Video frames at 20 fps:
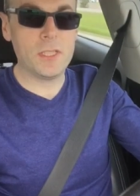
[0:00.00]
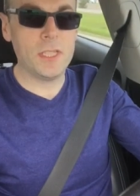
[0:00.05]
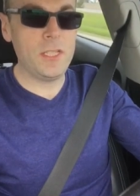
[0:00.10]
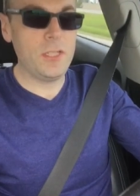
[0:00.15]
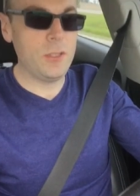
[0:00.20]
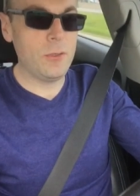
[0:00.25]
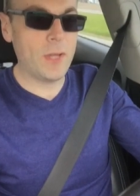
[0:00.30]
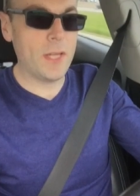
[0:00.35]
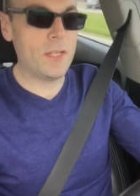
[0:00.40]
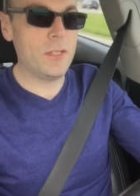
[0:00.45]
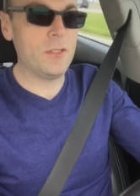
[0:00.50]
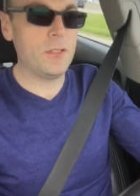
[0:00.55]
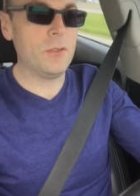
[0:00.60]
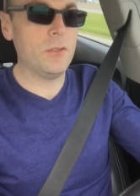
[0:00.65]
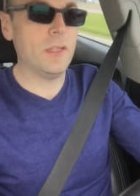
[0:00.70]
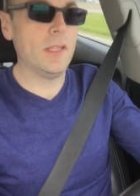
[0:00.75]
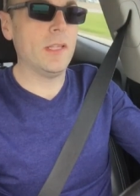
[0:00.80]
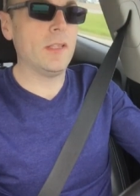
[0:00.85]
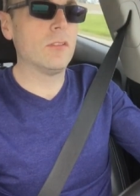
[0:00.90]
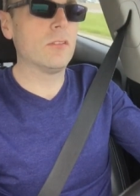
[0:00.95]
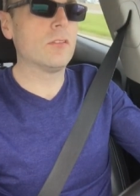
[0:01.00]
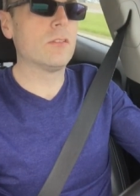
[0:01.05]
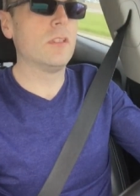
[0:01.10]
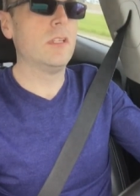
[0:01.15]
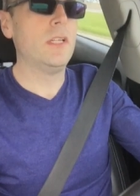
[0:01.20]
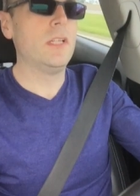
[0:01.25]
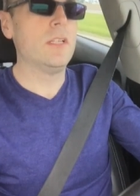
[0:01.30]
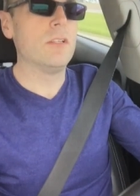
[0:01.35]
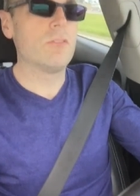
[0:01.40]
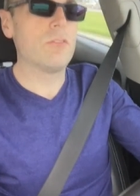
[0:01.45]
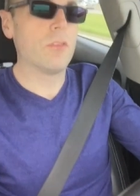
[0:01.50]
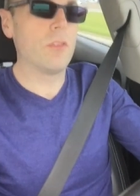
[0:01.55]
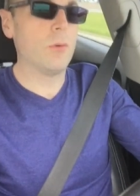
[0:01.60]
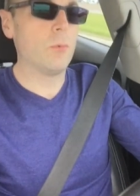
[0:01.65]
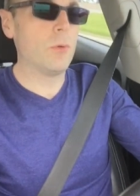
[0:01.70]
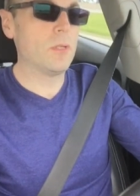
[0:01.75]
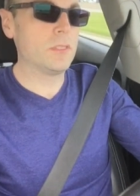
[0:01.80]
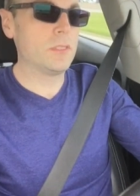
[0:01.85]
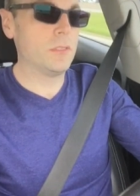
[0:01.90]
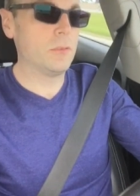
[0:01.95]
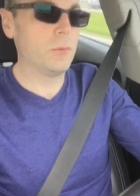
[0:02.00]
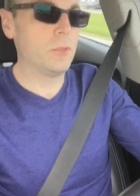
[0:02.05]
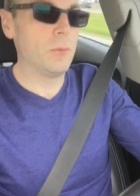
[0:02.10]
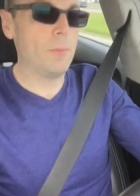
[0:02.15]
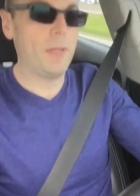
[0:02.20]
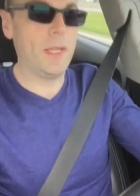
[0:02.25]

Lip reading: he knew how to do this, so there wasn't a real